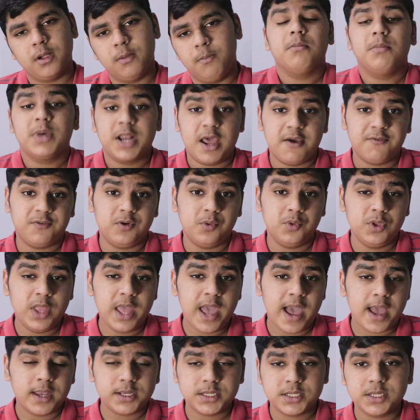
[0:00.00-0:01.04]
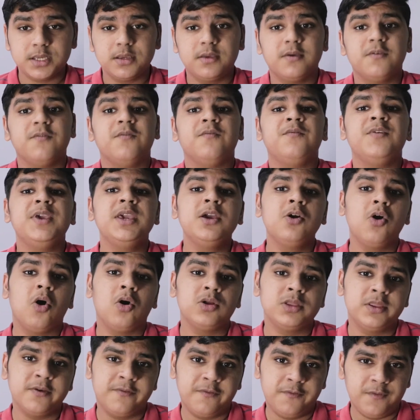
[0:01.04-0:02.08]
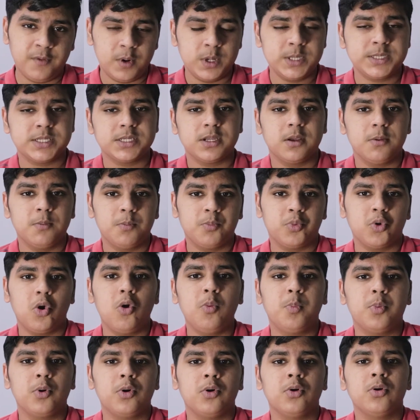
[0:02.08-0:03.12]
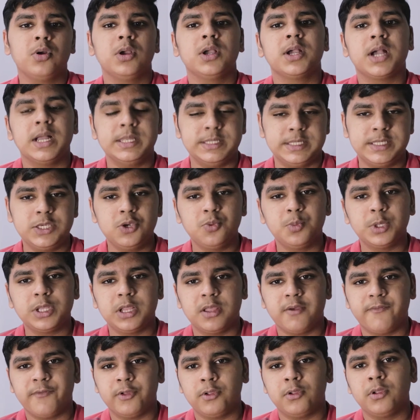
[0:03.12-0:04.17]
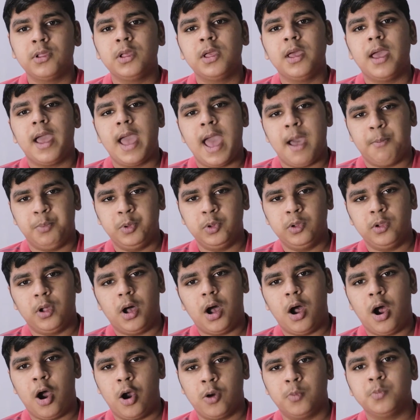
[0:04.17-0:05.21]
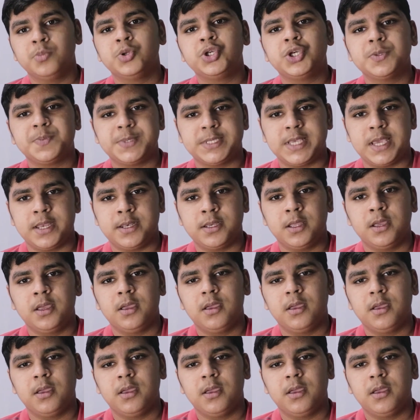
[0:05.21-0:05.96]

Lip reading: But after that, we got the first proper consumer level Apple ARM chipset,